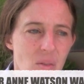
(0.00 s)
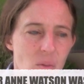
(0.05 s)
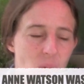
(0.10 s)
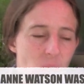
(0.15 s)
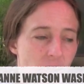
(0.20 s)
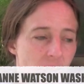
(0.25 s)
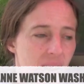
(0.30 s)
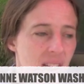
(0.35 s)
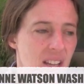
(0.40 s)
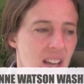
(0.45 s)

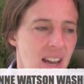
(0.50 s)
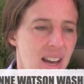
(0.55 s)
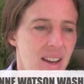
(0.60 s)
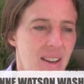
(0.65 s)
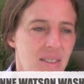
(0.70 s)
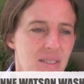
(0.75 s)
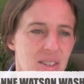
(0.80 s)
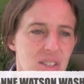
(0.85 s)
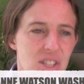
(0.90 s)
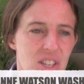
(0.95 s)
Well,
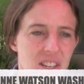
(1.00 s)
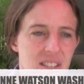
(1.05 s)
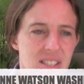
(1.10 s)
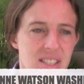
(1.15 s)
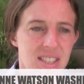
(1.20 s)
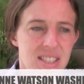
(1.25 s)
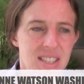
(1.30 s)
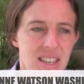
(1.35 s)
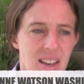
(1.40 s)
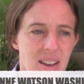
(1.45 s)
uh,
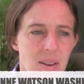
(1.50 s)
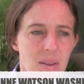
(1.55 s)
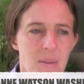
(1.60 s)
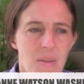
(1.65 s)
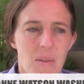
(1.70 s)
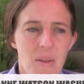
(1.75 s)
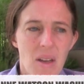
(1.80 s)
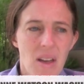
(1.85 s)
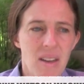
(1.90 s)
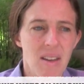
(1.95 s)
just
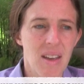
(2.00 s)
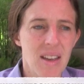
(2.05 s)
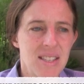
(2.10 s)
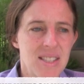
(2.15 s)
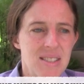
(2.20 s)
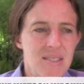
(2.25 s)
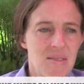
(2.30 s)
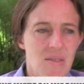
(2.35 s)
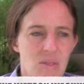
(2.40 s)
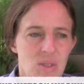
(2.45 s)
uh,
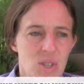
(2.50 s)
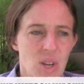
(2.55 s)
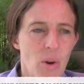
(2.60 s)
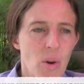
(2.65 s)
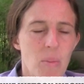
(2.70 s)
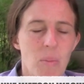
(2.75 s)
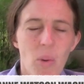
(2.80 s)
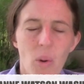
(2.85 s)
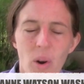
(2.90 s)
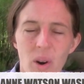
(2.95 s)
it's so
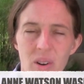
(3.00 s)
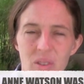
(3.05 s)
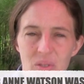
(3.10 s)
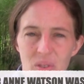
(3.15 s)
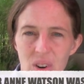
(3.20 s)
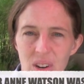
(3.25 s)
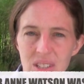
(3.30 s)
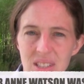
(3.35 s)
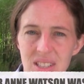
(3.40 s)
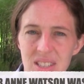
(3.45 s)
important
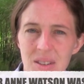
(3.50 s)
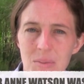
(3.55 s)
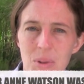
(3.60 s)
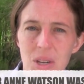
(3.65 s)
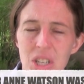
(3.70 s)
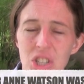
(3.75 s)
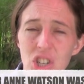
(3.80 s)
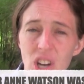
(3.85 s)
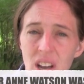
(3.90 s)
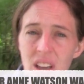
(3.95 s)
for us to
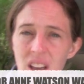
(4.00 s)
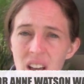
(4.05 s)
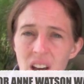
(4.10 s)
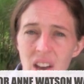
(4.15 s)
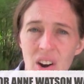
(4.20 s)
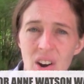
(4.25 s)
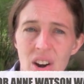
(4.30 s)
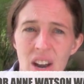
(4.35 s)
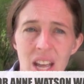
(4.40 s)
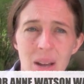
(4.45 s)
be checking
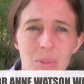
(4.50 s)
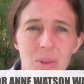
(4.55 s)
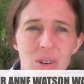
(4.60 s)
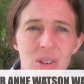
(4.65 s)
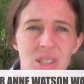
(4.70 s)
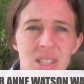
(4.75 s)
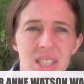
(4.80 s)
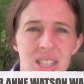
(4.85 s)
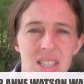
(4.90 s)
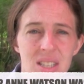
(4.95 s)
on our
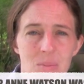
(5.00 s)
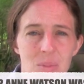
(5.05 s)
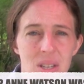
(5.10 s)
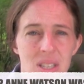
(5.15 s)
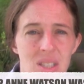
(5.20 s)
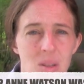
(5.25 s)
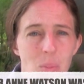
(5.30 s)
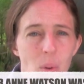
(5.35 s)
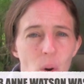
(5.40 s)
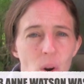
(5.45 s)
neighbors and to be
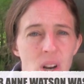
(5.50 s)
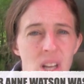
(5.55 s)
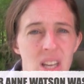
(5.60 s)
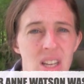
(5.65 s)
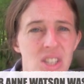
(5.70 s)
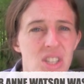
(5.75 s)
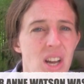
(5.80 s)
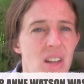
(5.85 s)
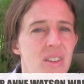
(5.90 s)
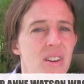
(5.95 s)
supporting
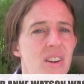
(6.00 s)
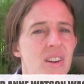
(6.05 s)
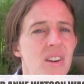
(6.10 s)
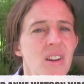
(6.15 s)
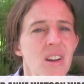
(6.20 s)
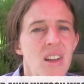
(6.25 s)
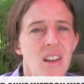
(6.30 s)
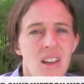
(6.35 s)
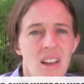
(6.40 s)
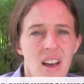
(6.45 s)
each other
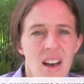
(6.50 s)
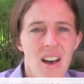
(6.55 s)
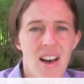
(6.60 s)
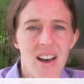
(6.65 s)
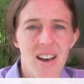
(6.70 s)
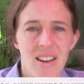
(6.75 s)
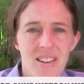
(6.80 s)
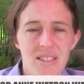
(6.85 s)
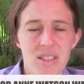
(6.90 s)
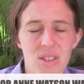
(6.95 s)

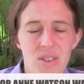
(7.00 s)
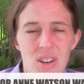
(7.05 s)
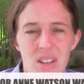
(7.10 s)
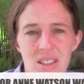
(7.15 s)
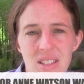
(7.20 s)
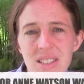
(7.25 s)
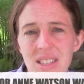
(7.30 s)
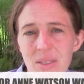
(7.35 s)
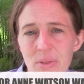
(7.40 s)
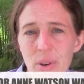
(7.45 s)
uh, during
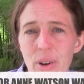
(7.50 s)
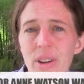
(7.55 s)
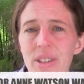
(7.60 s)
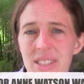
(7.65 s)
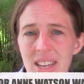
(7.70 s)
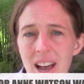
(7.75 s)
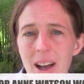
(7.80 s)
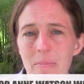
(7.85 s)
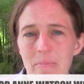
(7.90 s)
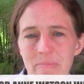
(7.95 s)
this difficult
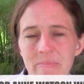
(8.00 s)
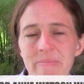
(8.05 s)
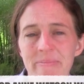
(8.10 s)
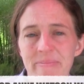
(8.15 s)
time.